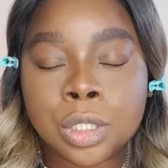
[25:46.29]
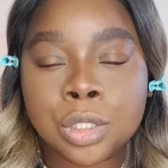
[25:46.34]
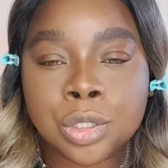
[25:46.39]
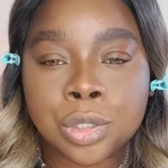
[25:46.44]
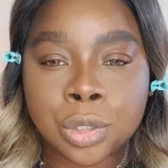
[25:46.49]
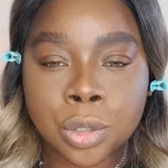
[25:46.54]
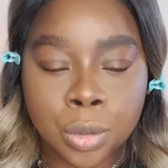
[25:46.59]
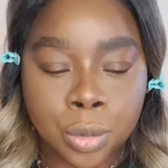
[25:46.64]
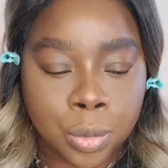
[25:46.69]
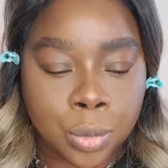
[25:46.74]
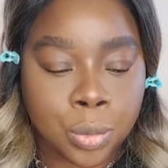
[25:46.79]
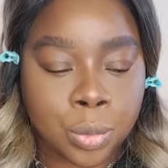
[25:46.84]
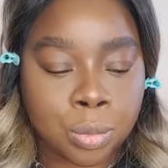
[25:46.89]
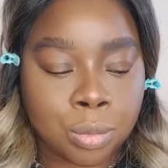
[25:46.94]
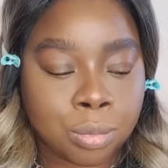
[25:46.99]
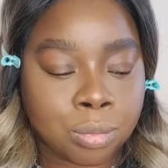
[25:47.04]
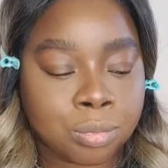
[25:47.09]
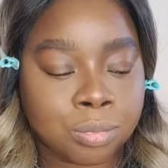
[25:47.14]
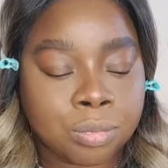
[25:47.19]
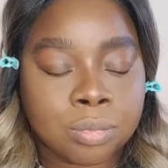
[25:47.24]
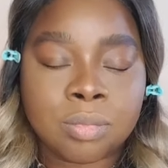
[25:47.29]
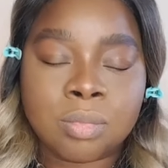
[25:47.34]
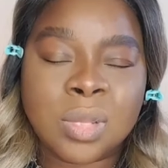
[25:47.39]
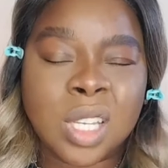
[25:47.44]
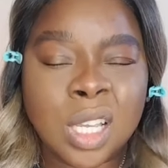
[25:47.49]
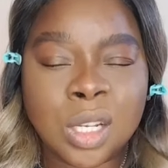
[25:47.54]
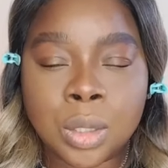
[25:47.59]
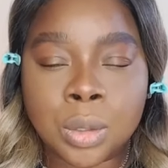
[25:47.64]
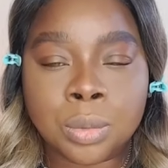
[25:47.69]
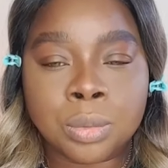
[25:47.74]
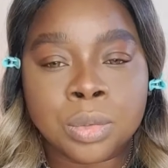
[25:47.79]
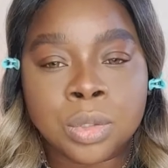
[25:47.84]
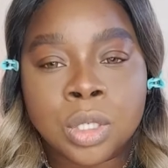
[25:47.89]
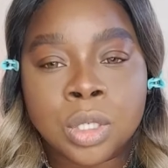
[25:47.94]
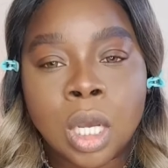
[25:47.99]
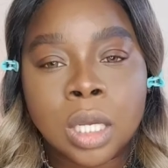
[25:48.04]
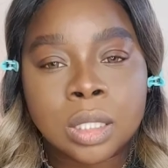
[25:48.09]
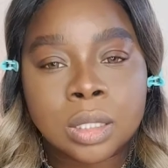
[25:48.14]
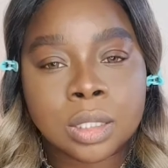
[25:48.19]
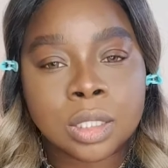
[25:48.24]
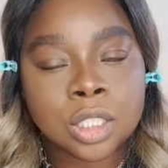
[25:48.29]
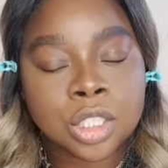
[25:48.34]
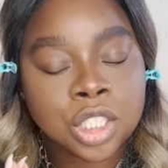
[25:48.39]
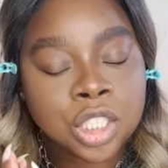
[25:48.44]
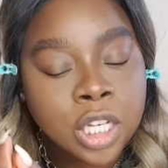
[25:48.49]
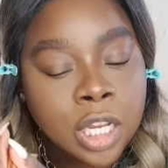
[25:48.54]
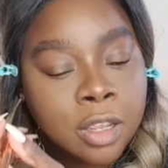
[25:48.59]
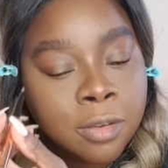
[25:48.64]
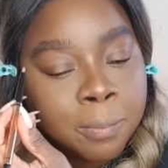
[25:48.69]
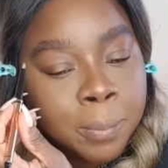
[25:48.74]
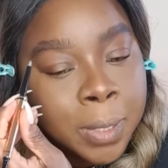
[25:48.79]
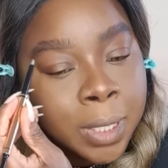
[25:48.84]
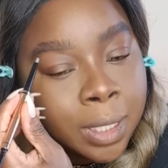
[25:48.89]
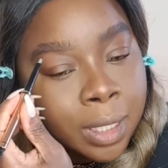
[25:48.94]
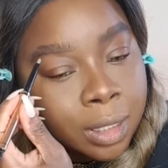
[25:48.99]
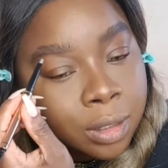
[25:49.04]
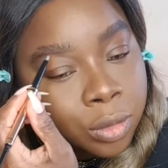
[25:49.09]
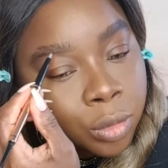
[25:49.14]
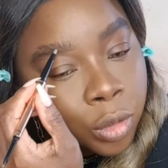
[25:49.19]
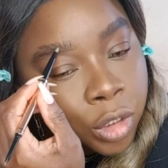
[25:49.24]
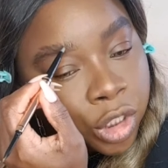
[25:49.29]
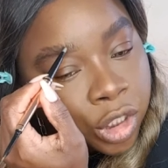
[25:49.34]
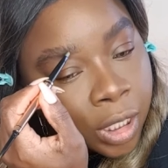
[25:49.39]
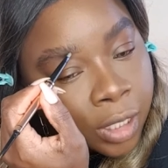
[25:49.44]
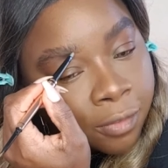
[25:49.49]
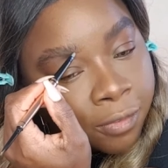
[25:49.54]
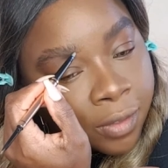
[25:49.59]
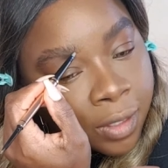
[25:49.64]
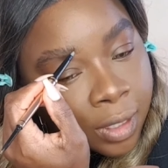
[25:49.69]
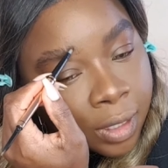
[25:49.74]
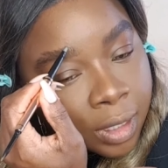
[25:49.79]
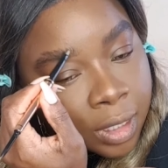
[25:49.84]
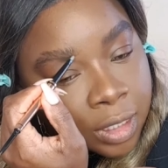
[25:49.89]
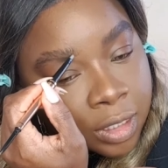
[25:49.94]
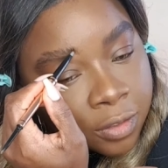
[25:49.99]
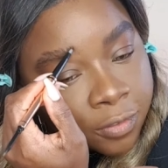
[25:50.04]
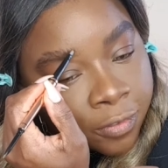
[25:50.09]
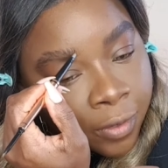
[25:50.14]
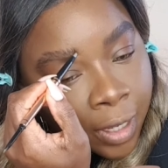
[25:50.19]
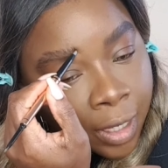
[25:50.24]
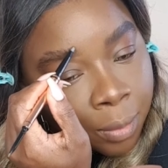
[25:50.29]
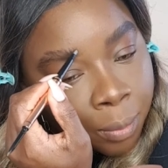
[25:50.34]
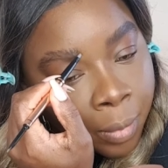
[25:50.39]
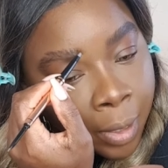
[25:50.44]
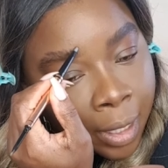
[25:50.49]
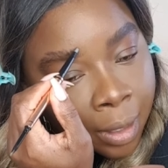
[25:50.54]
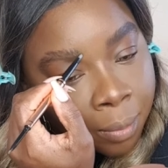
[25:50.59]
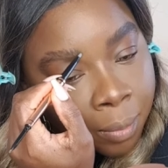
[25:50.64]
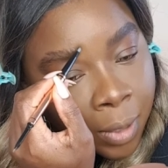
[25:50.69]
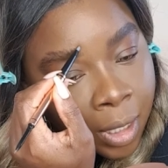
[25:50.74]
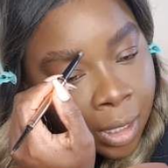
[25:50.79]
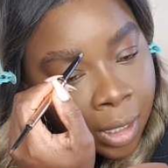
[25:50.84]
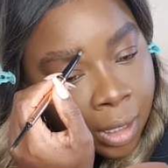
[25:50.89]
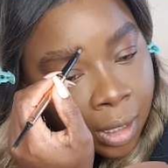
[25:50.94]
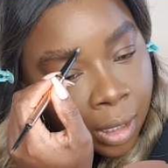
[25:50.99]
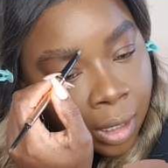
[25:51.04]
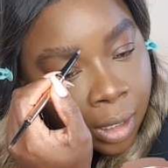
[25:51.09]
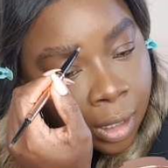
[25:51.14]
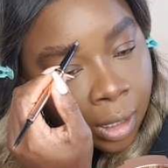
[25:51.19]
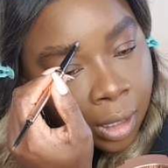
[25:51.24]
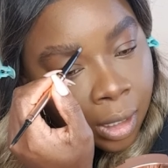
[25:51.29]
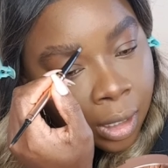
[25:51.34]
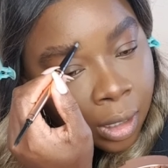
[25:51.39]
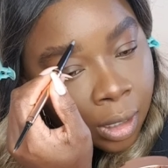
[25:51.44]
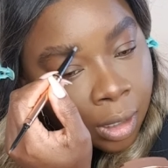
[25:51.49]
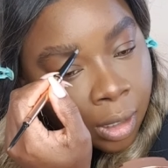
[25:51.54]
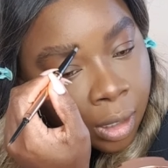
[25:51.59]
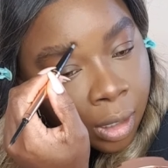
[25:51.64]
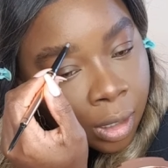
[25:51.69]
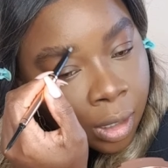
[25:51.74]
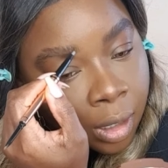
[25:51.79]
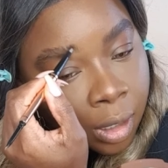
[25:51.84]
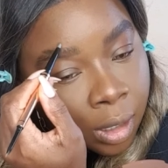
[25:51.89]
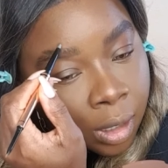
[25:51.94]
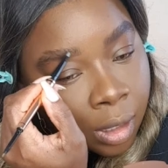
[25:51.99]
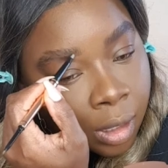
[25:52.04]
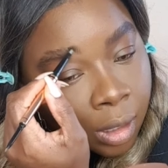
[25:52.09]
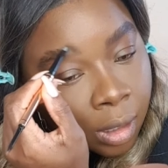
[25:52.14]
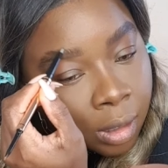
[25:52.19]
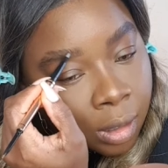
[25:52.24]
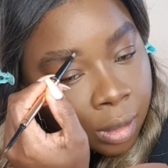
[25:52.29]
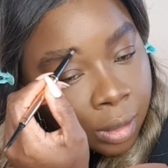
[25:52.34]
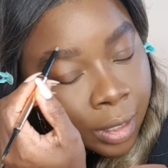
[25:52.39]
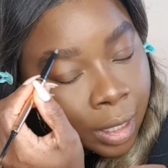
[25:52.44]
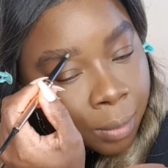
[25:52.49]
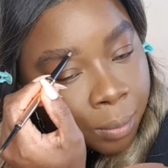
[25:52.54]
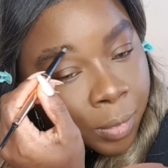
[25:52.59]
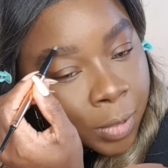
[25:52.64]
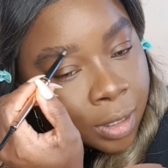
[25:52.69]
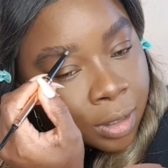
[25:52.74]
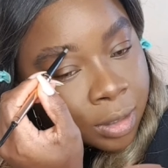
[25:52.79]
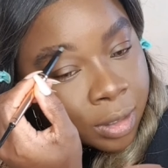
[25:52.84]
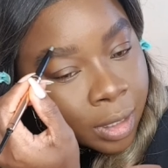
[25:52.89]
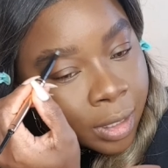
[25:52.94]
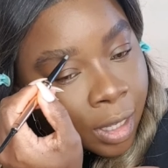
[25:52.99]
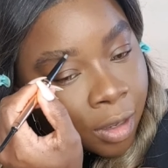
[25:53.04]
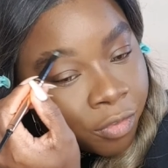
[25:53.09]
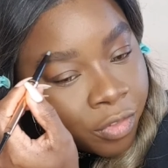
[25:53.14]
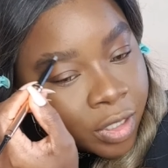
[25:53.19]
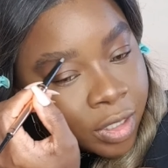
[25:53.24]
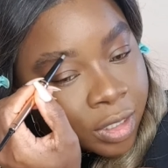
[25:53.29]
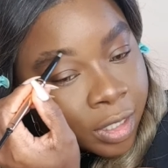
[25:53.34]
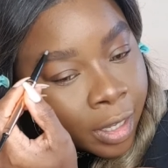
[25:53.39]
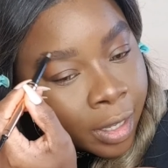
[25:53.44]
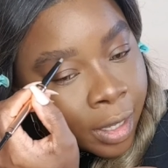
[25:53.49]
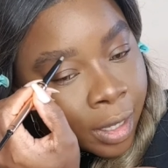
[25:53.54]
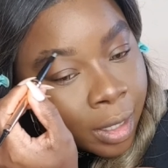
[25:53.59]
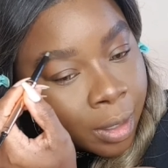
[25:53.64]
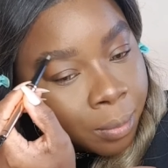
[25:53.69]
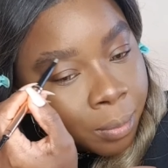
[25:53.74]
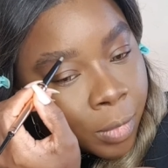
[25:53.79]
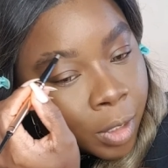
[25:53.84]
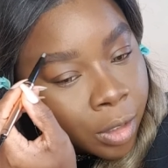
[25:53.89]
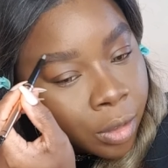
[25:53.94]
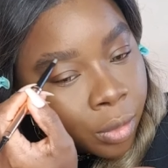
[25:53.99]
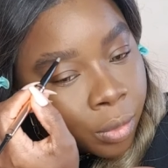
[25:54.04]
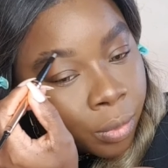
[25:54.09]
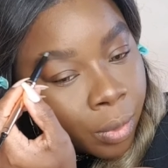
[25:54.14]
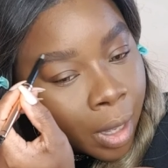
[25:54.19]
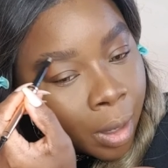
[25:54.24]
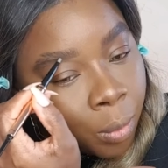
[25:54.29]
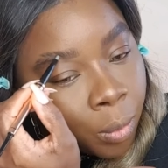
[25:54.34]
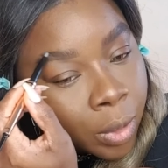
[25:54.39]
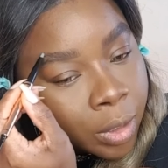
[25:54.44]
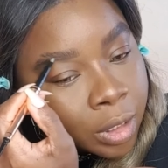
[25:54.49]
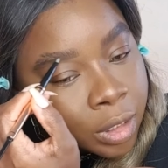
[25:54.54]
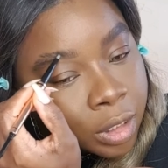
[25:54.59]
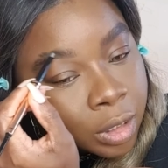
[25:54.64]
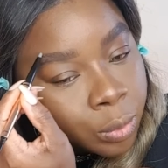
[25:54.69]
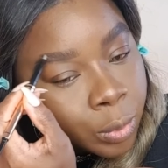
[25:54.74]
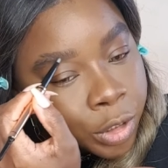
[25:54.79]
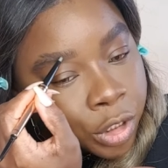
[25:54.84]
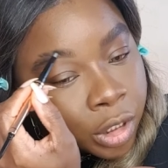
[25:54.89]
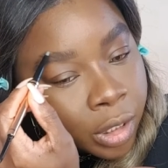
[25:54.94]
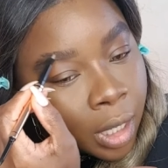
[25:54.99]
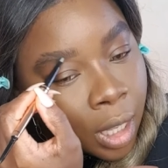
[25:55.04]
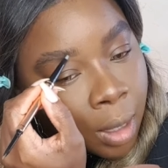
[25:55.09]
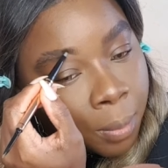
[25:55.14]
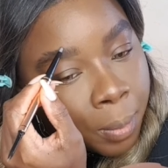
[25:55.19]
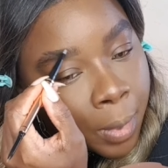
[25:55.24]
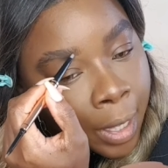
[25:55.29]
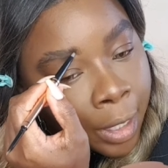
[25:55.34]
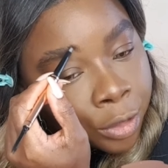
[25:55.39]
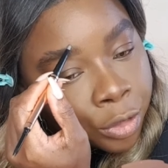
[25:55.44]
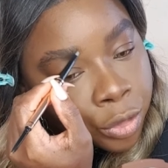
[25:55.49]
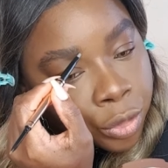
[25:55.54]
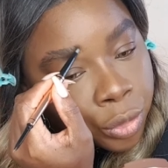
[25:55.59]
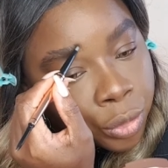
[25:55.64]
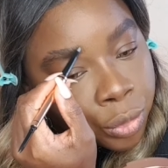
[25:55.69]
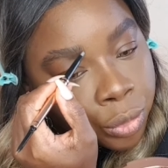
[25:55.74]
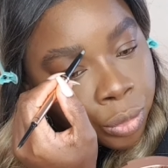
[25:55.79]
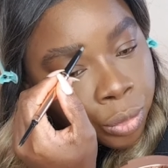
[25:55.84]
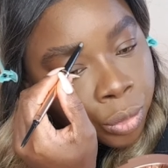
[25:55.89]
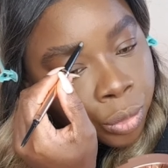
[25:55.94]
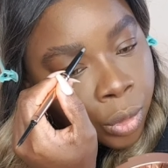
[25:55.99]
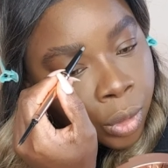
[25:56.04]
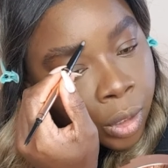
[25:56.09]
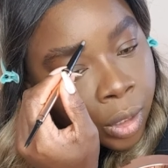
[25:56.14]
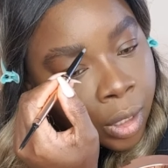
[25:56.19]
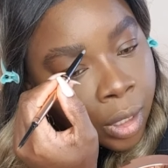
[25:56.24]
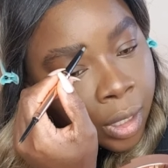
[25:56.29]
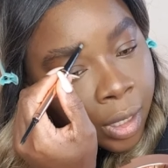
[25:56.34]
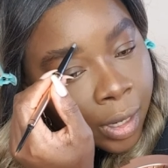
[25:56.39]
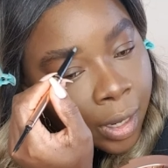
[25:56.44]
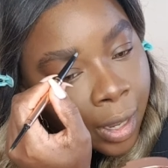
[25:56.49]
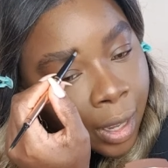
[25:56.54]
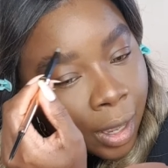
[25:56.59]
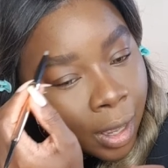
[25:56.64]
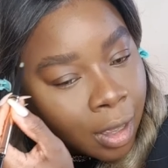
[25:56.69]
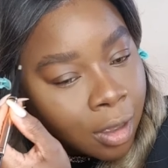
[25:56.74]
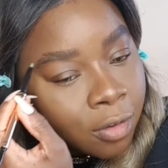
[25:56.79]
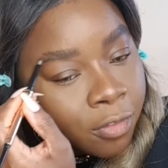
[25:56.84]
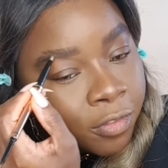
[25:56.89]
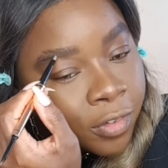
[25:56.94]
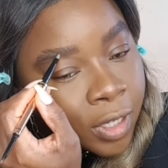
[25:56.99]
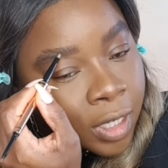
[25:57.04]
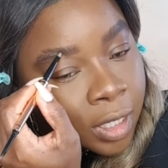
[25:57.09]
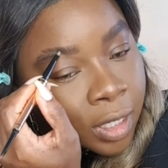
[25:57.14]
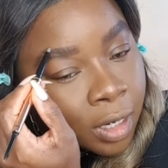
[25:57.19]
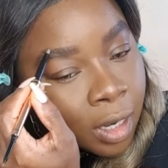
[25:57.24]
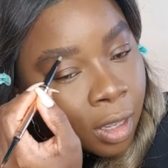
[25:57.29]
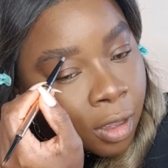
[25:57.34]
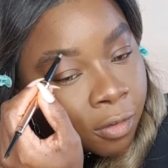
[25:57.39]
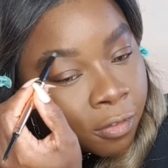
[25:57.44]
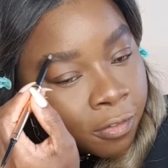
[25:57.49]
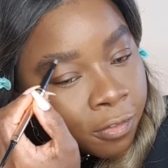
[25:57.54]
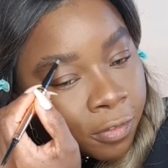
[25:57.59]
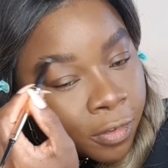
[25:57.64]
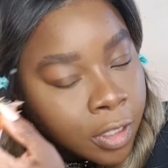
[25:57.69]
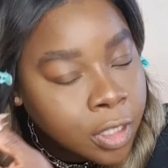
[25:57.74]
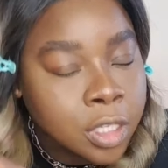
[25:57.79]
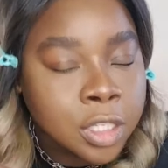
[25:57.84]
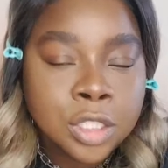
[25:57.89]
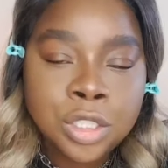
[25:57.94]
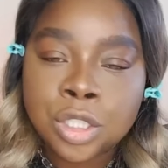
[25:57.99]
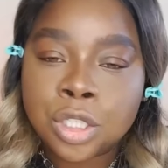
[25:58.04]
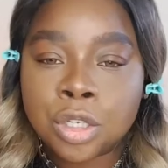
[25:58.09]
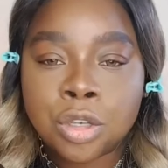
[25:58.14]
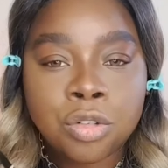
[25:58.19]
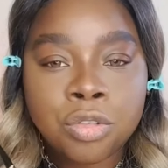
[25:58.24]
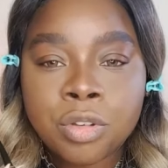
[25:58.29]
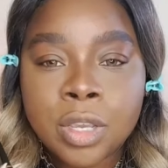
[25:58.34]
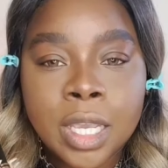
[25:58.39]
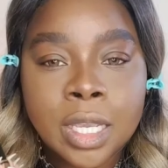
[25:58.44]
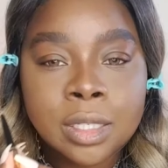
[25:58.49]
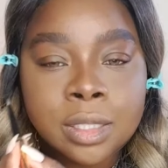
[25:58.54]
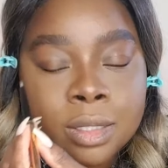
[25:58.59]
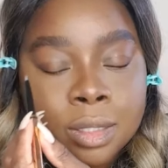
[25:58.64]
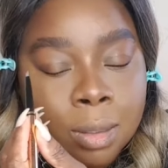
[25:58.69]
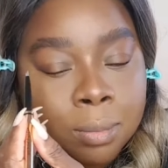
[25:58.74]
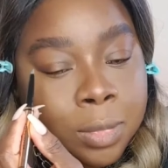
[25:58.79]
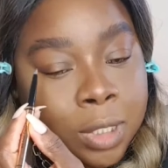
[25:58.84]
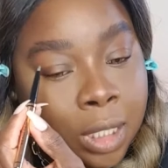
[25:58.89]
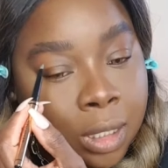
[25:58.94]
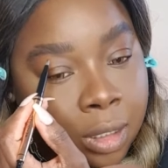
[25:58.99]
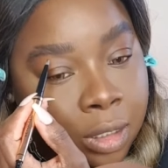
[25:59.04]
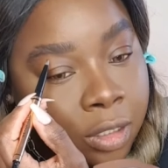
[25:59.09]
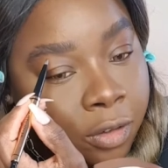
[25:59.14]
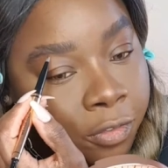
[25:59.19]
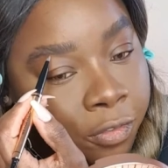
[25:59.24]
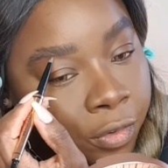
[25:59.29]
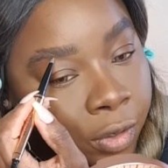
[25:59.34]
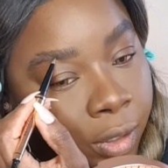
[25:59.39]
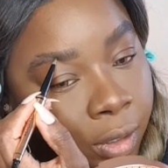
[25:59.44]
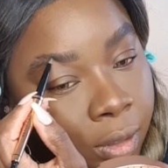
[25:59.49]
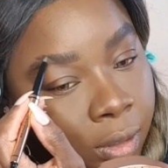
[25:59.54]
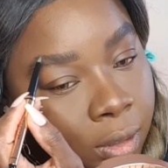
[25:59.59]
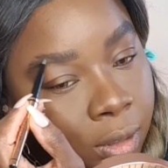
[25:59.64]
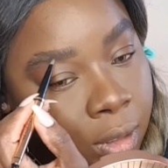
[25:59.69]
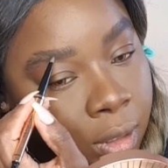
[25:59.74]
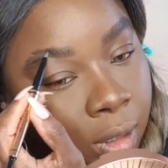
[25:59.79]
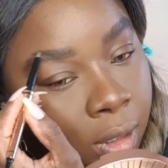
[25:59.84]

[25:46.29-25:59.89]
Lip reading: So, you know, not shaping it or shaving it is fine by me. That means that every time, you know, I want to switch it up, I do have enough to create something different.